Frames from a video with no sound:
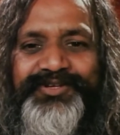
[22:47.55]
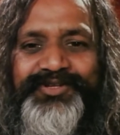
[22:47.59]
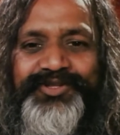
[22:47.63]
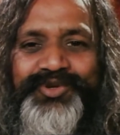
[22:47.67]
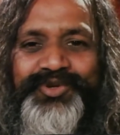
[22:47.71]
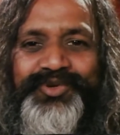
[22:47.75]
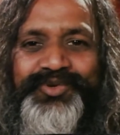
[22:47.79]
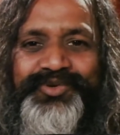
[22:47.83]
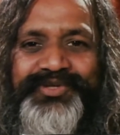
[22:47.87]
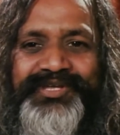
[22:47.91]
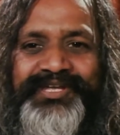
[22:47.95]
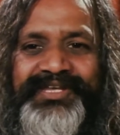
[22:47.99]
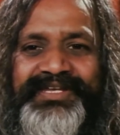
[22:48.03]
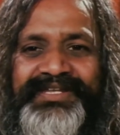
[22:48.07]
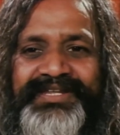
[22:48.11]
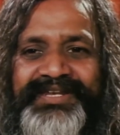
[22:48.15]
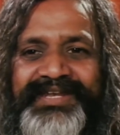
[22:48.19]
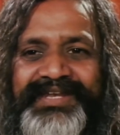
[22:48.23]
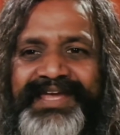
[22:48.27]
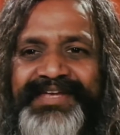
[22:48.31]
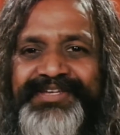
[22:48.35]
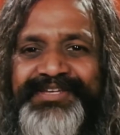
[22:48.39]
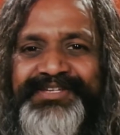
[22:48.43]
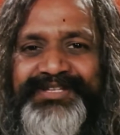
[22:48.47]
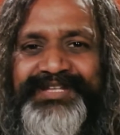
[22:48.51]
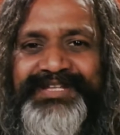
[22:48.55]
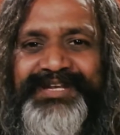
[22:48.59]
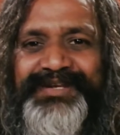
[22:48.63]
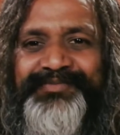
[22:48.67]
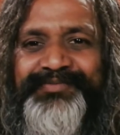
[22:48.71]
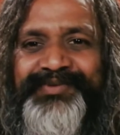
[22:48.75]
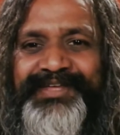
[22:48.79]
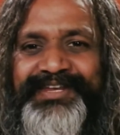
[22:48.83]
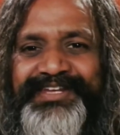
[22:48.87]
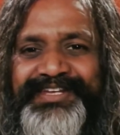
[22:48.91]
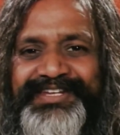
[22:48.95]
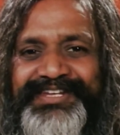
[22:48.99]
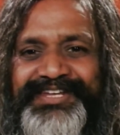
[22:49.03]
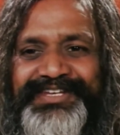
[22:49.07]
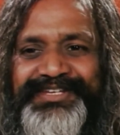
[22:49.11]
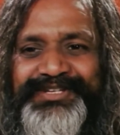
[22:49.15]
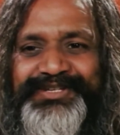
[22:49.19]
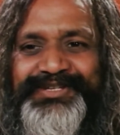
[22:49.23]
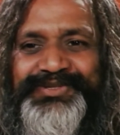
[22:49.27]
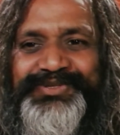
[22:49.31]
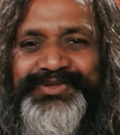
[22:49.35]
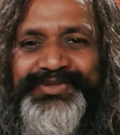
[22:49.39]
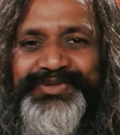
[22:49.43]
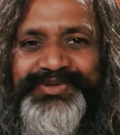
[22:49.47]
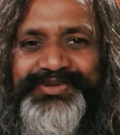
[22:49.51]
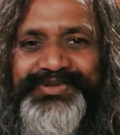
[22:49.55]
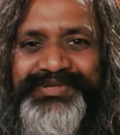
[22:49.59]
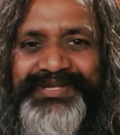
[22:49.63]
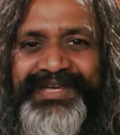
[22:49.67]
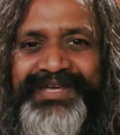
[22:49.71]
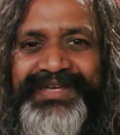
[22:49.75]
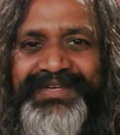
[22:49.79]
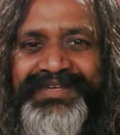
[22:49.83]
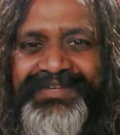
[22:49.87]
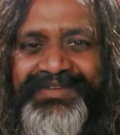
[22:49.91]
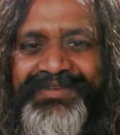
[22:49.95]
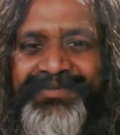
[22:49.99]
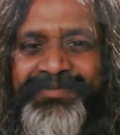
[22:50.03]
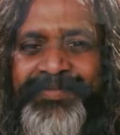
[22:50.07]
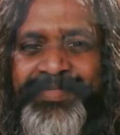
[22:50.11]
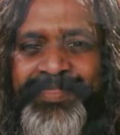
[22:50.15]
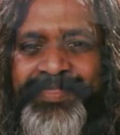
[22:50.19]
through the International Meditation Society.